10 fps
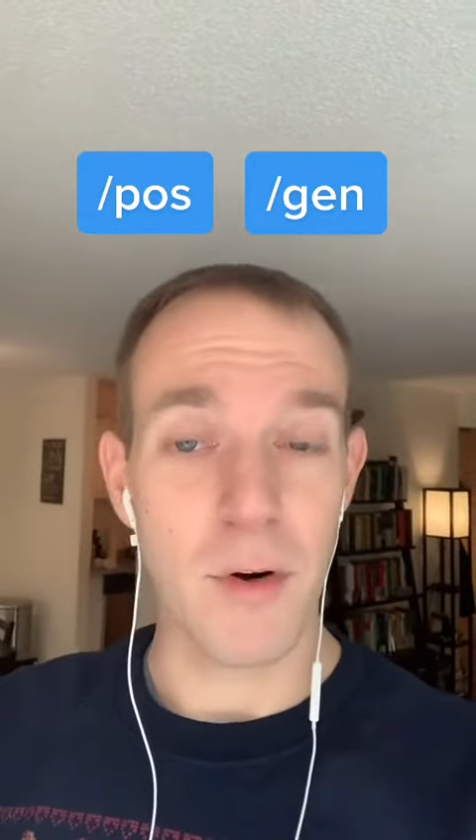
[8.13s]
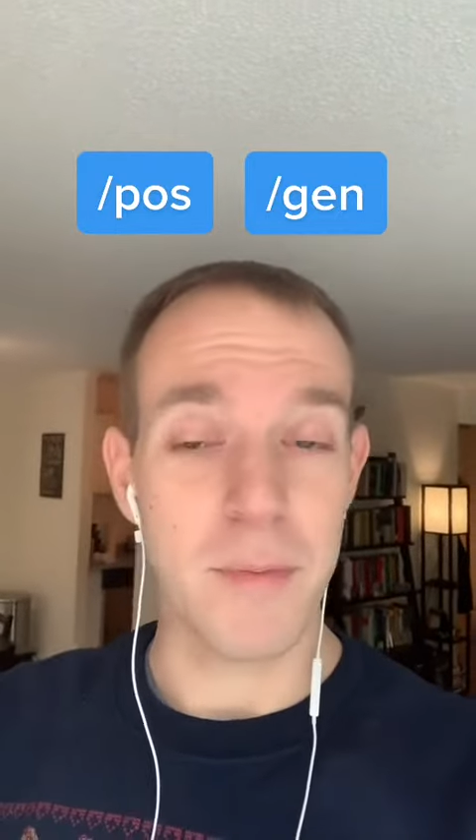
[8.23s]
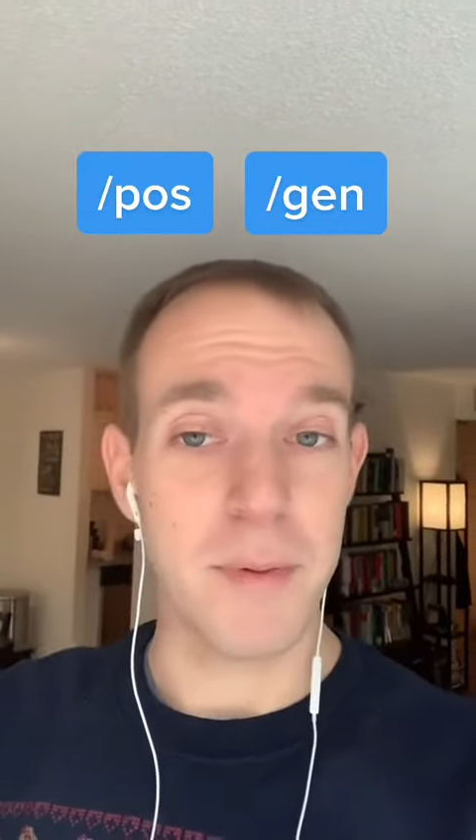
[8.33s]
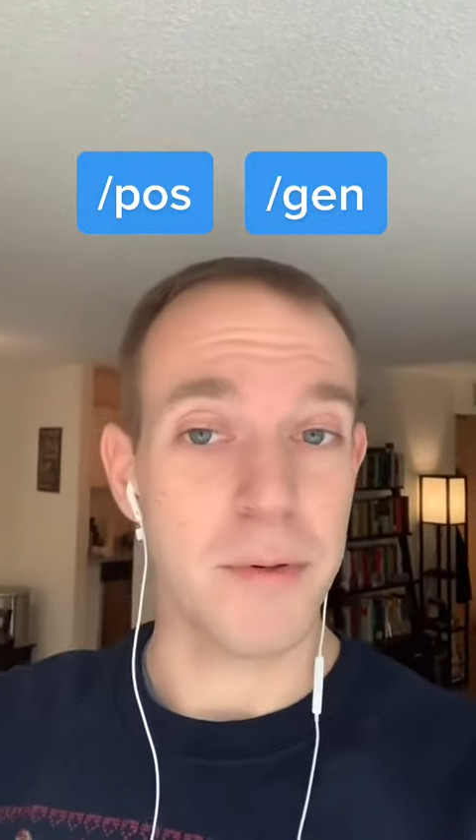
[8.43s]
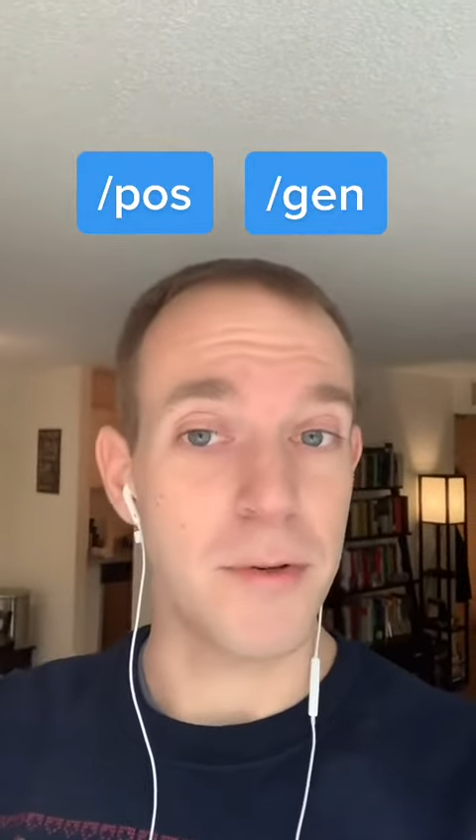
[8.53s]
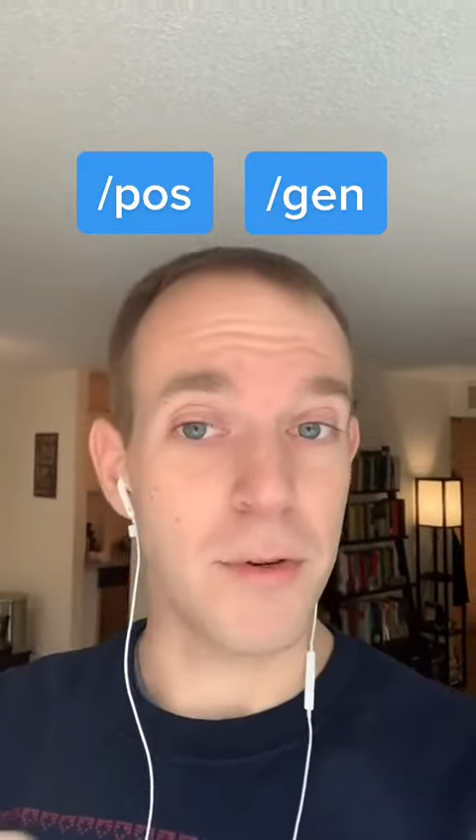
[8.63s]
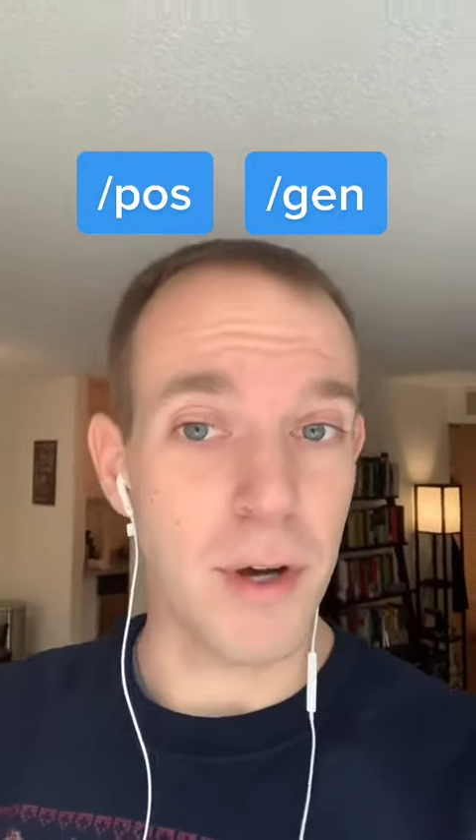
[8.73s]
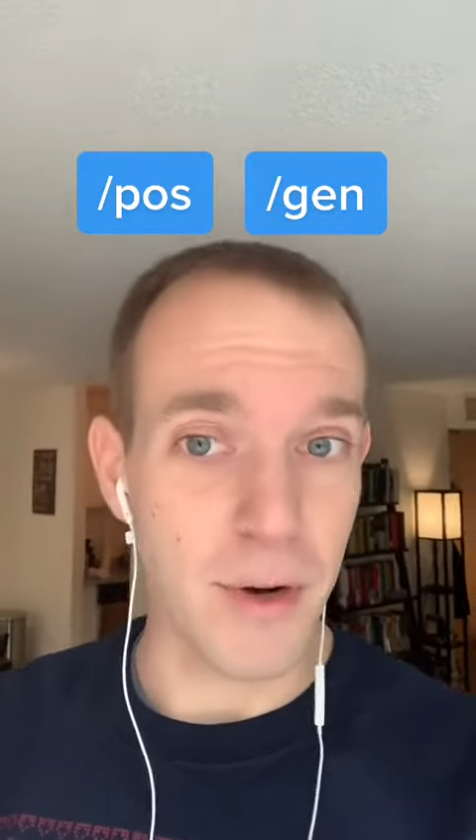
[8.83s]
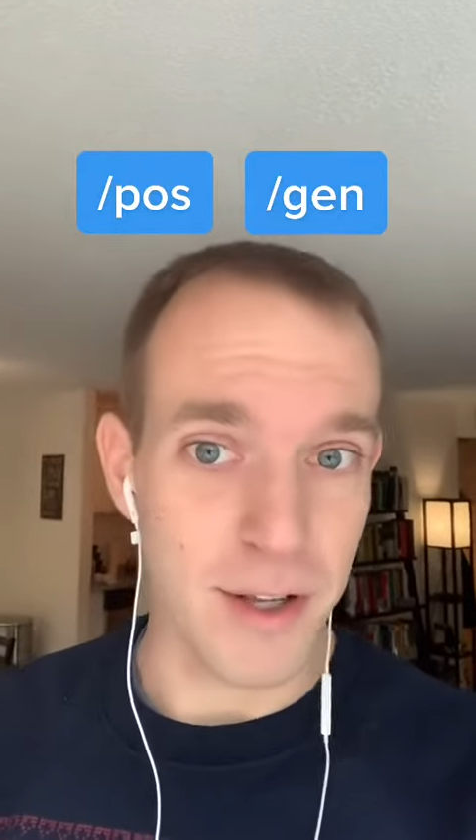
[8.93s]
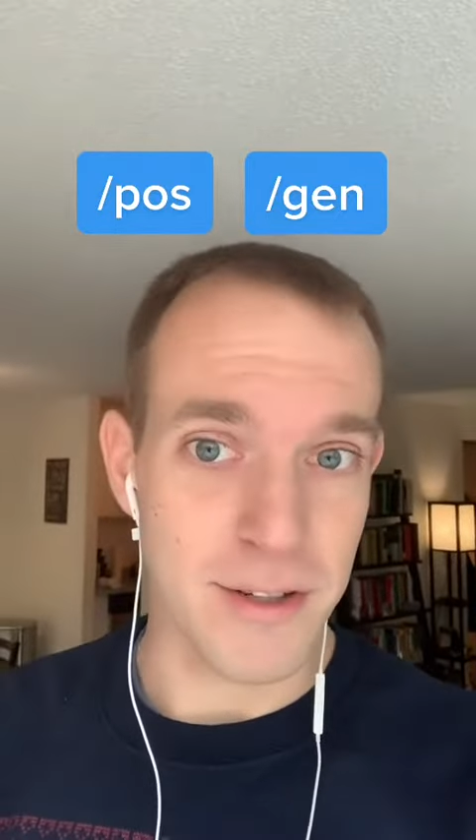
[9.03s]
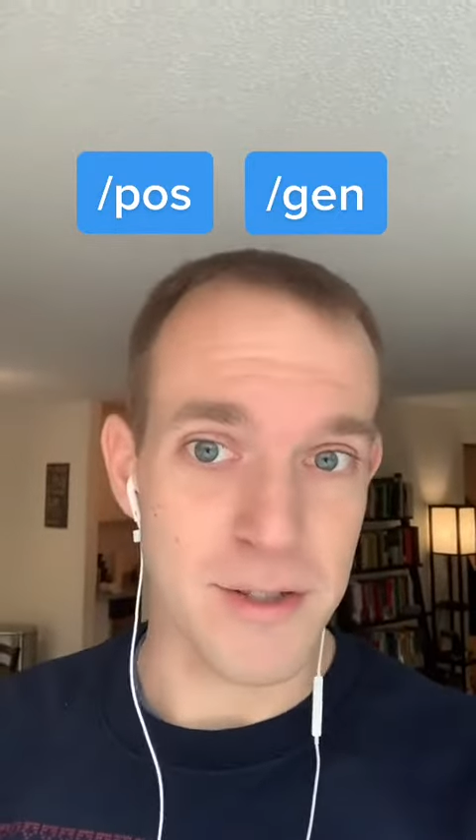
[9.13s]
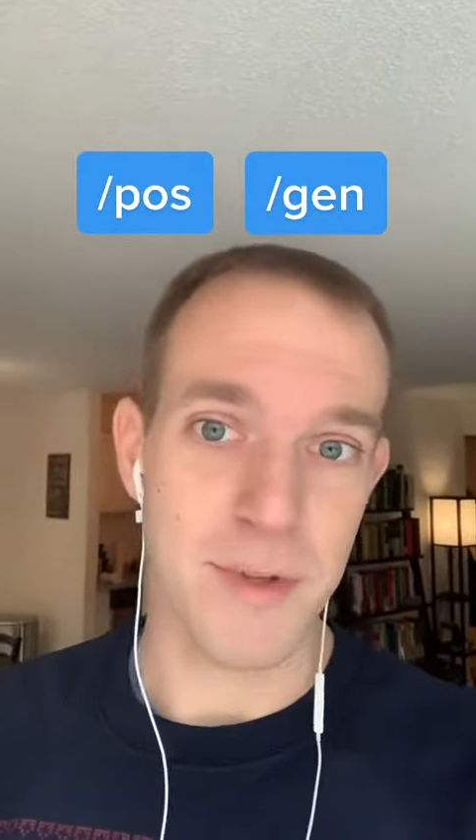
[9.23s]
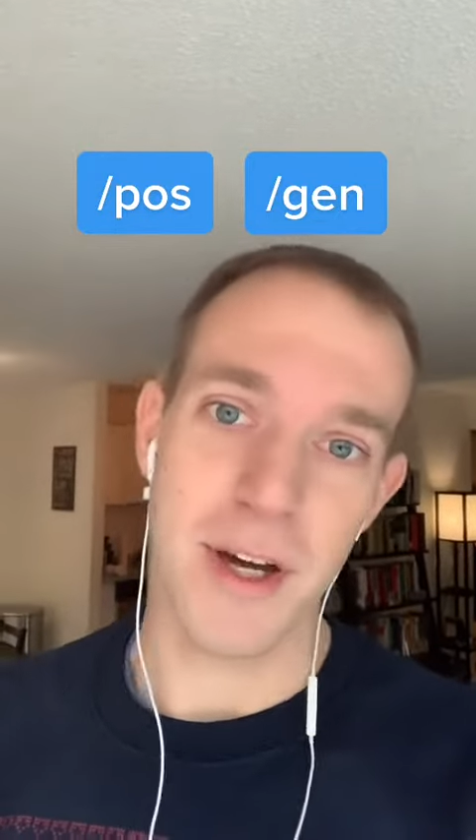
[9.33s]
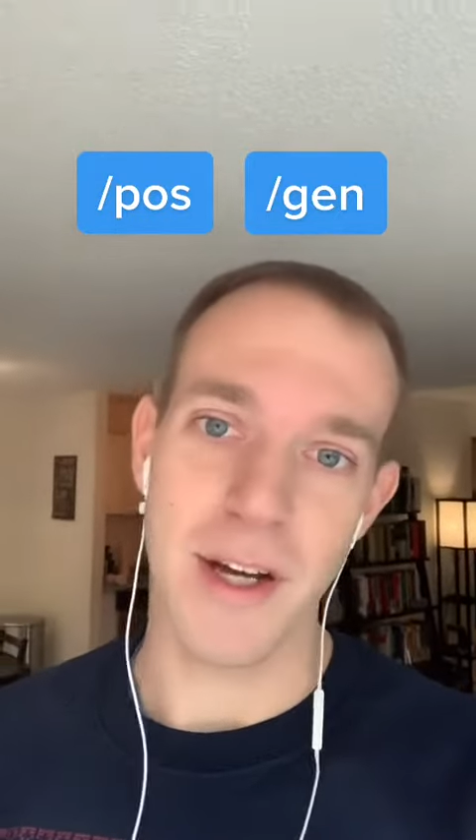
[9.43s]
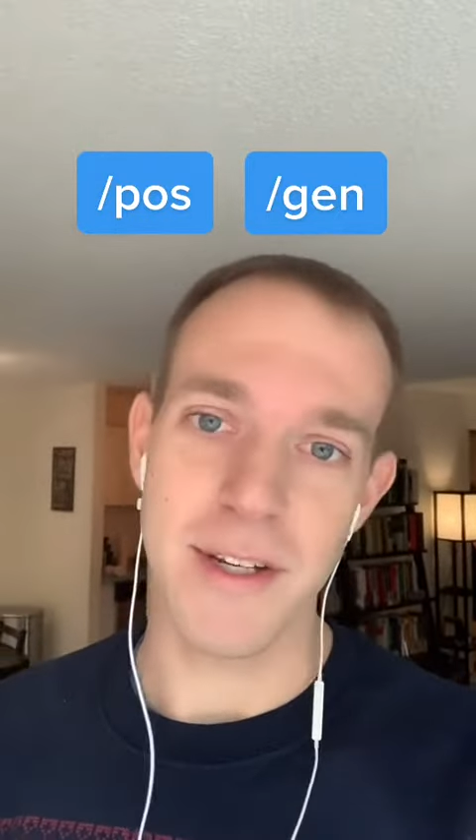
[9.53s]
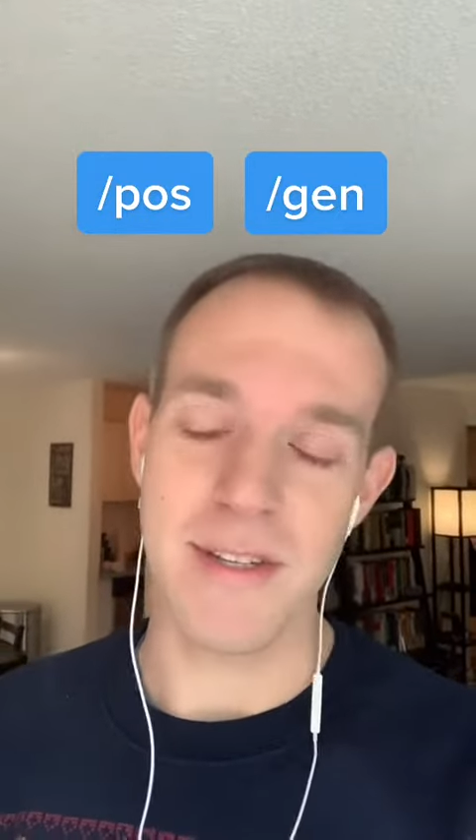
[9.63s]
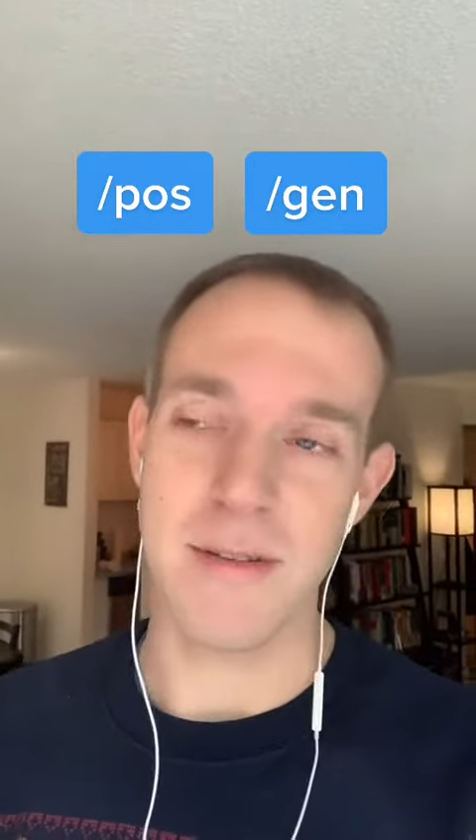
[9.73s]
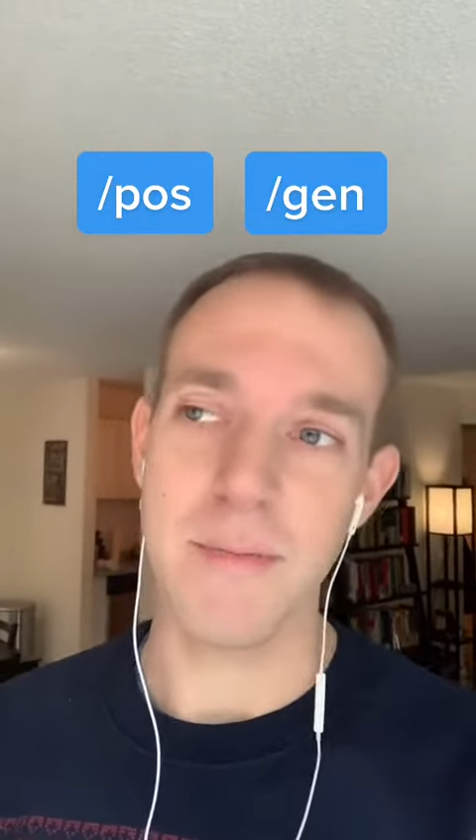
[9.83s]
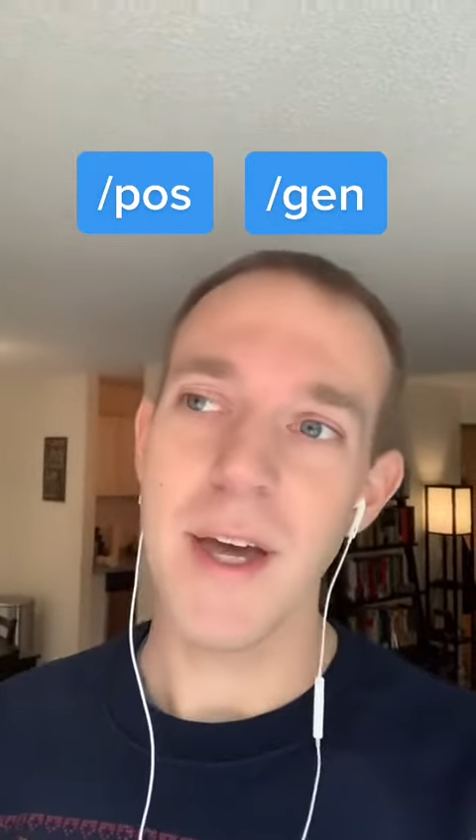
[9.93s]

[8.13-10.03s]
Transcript: or people who know others with autism,